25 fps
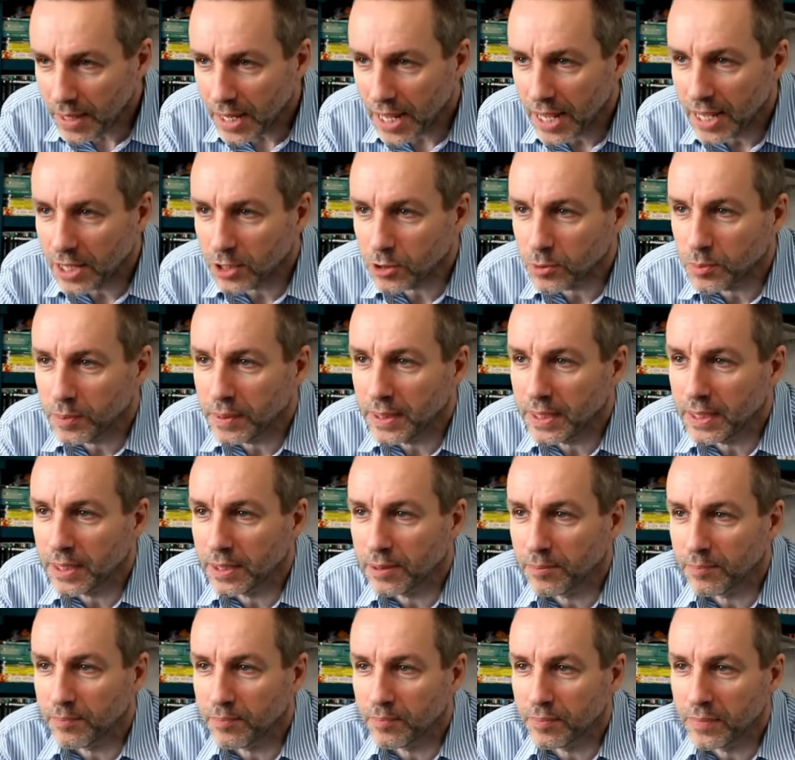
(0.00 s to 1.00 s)
as we
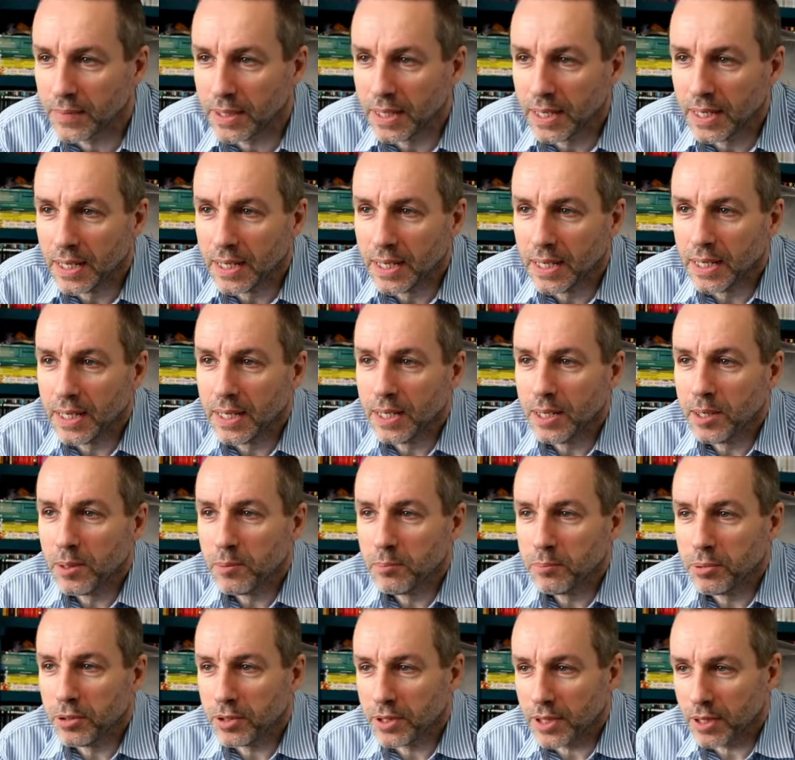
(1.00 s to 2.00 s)

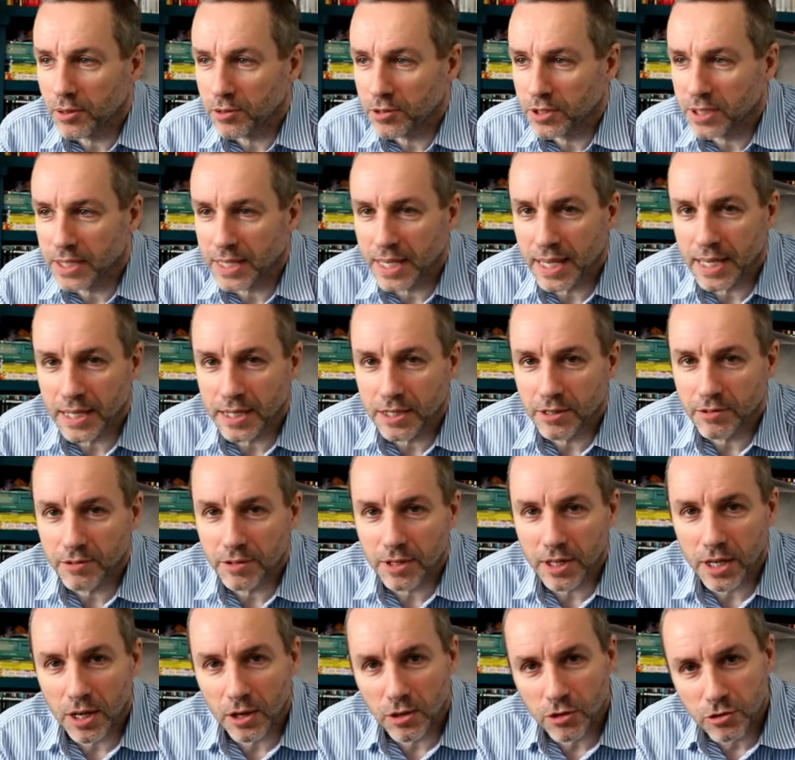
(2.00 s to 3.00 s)
put those together
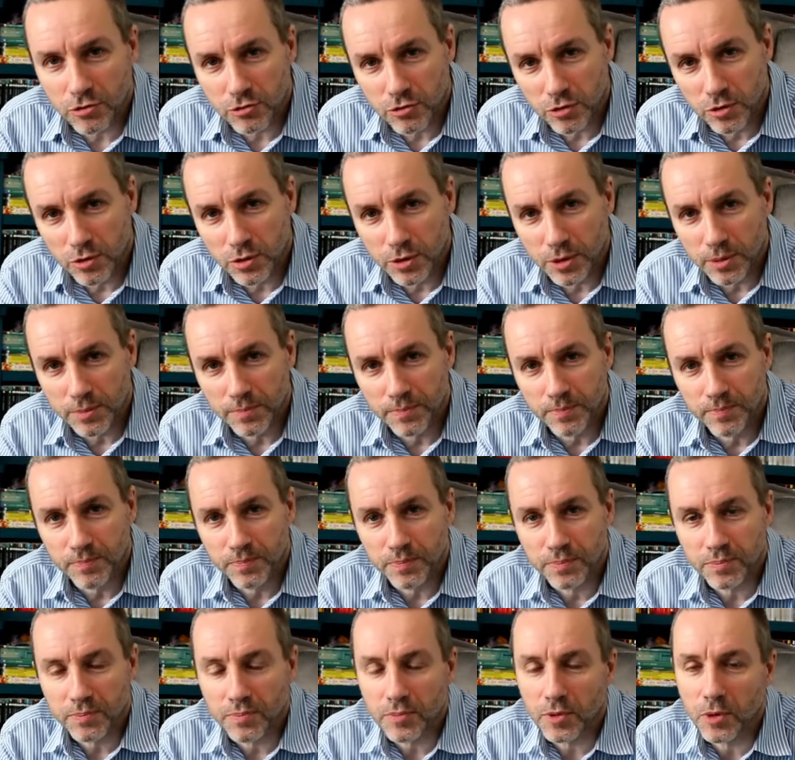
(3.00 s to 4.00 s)
and go through them.
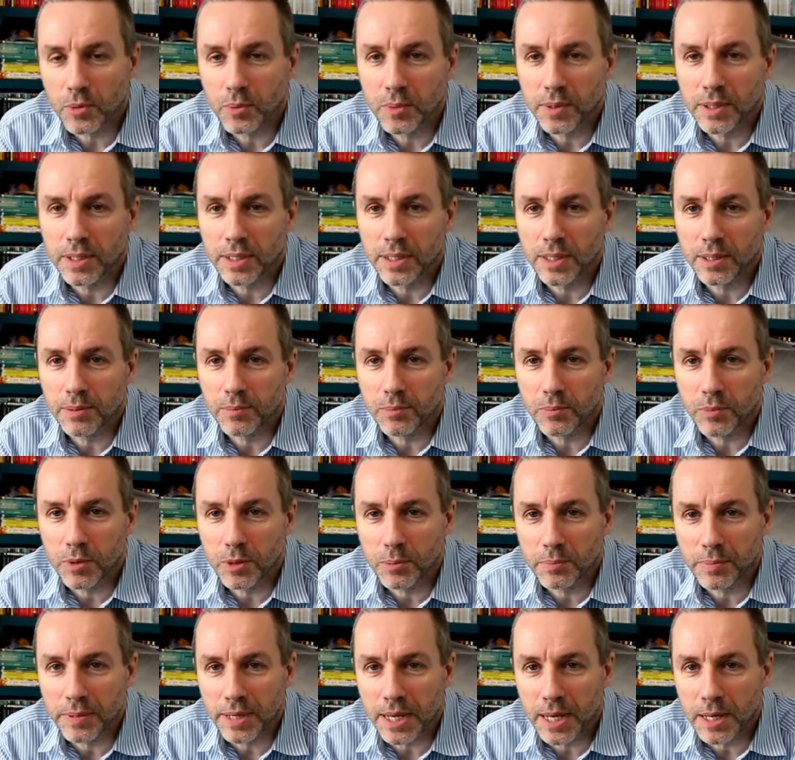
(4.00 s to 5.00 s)

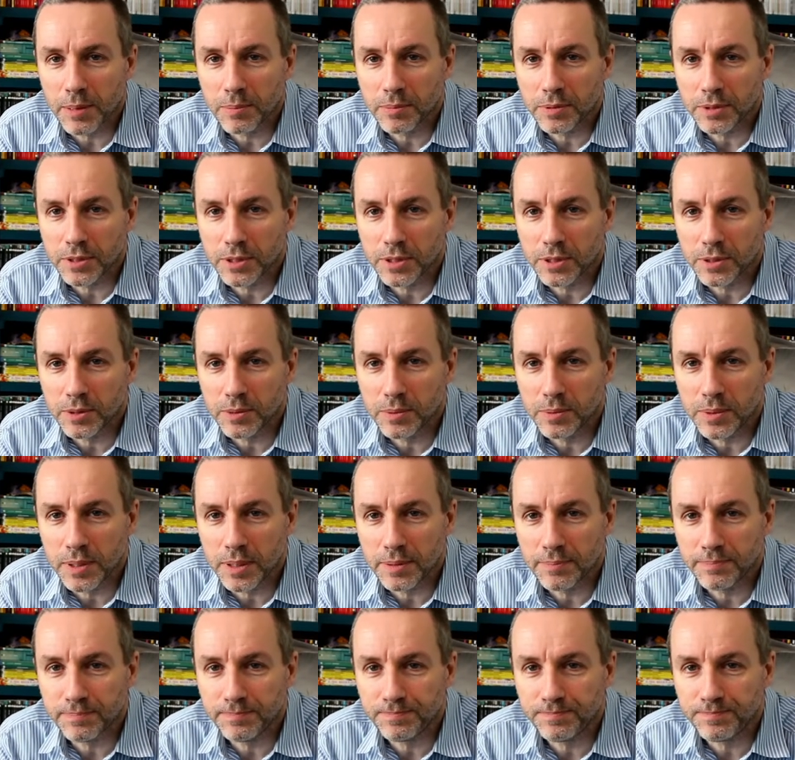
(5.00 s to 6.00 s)
We'll be able
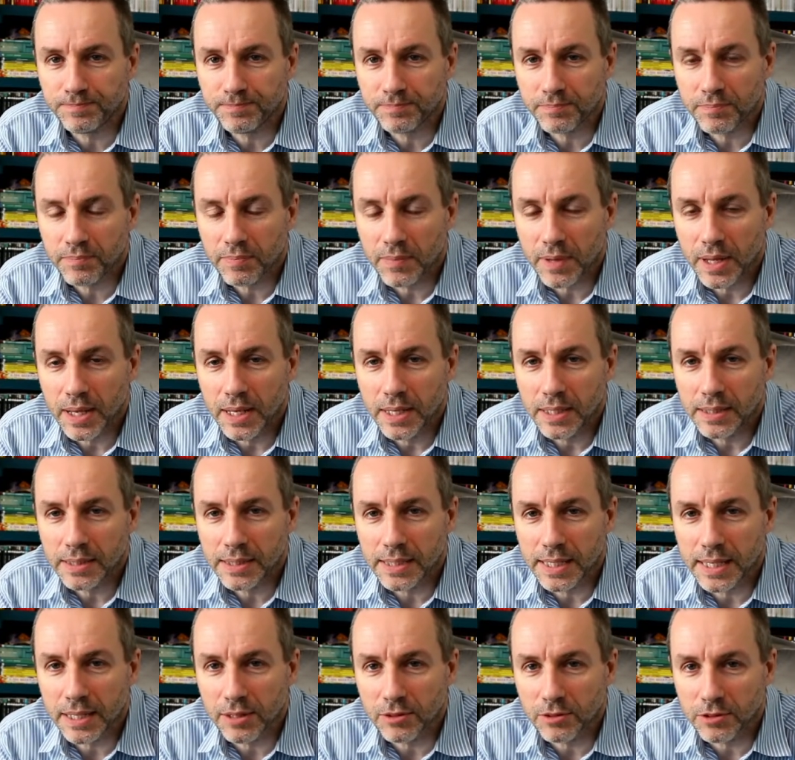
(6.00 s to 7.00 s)
to
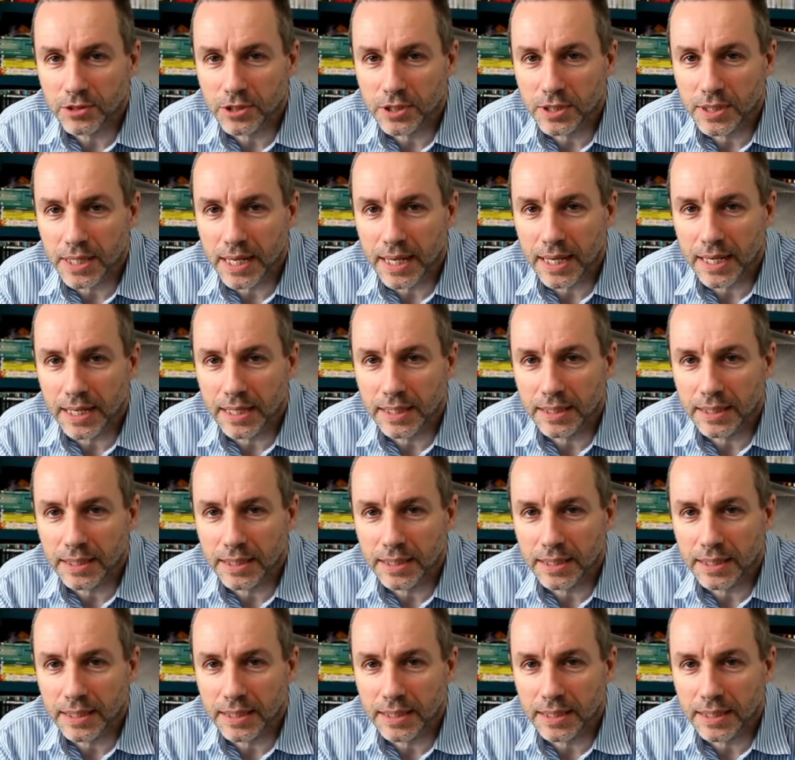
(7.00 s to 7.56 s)
get on to that